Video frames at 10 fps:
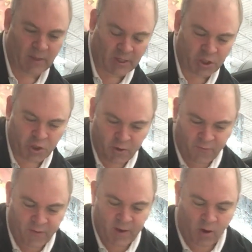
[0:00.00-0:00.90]

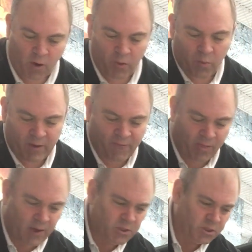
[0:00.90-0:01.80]
They fit all the way
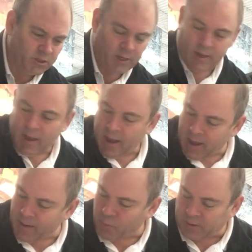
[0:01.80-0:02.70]
flush.
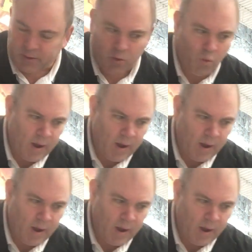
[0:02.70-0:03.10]
Once in a